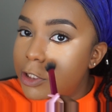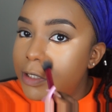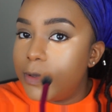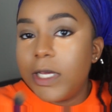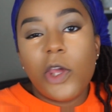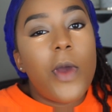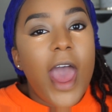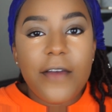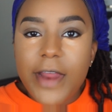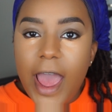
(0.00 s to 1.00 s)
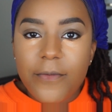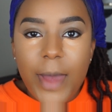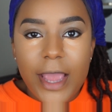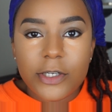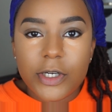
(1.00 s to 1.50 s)
and she was like, you have to have
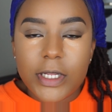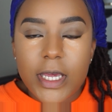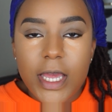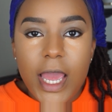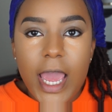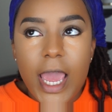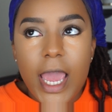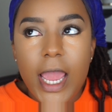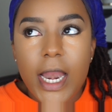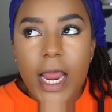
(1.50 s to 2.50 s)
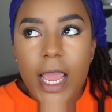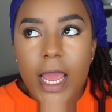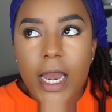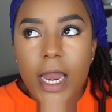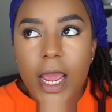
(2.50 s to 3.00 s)
Painterly
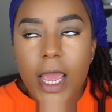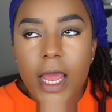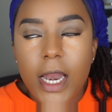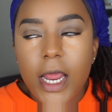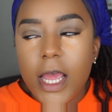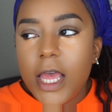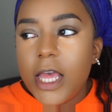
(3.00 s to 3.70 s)
and